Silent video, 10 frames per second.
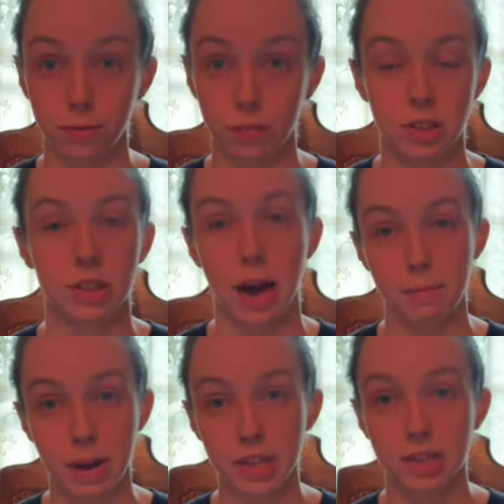Does that
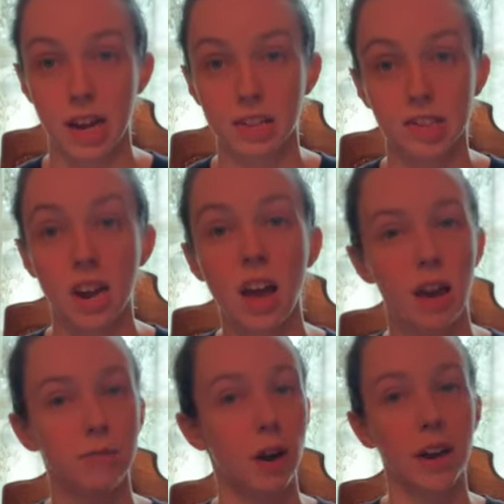make sense?
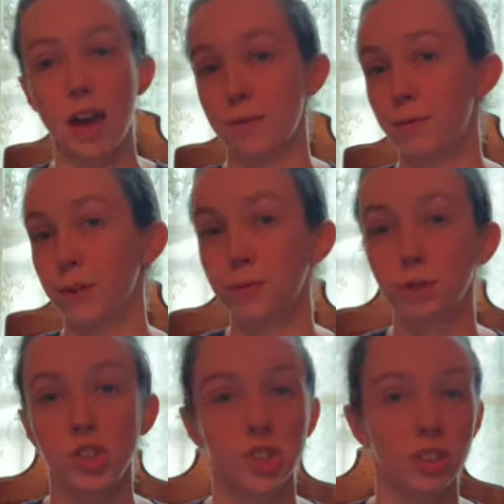And again, feel
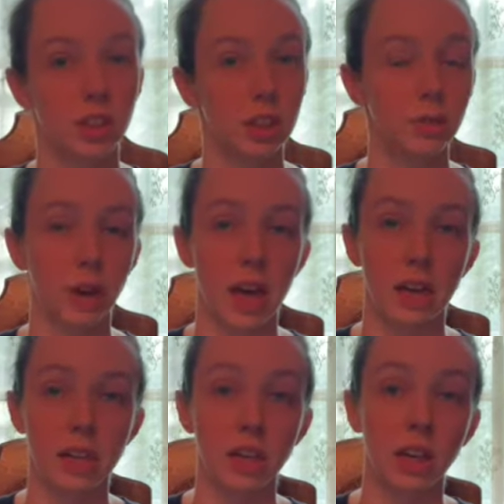free to leave
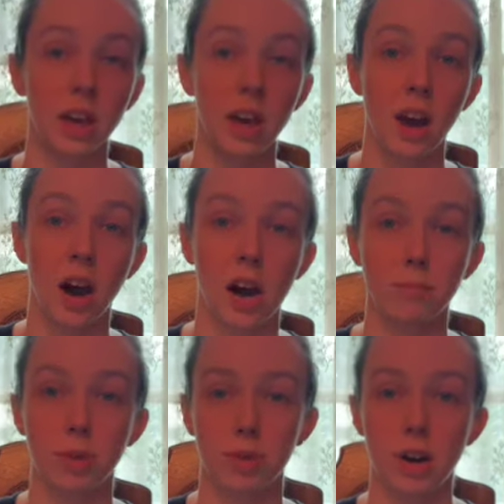any
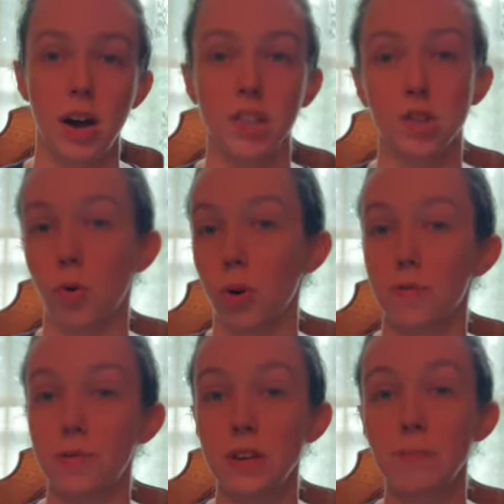um, thoughts or
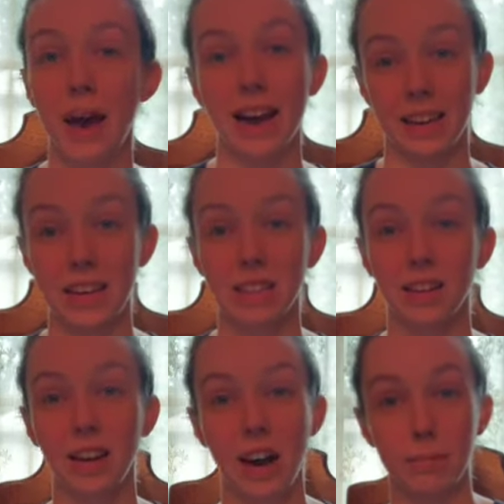feedback in the
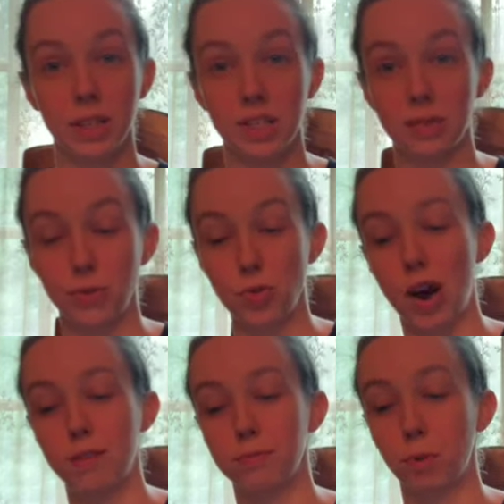comments if you
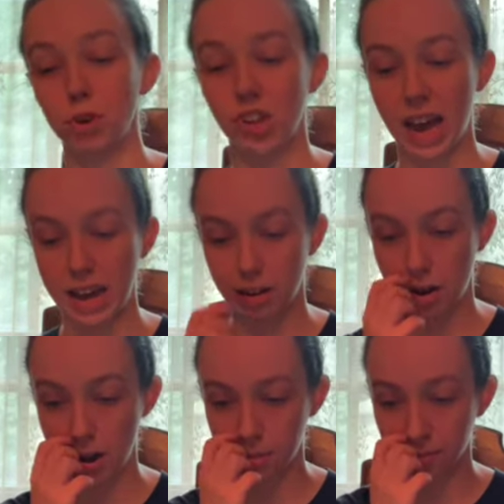have more to add
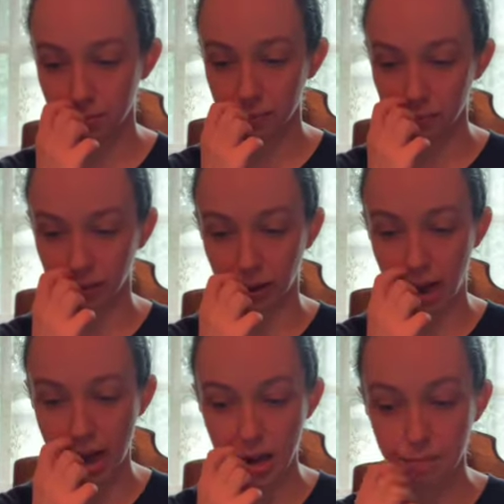on,
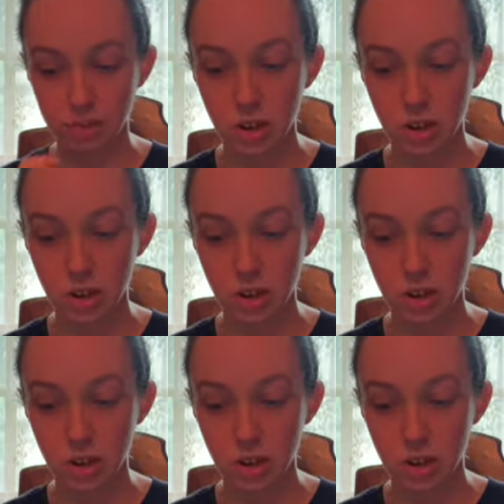okay?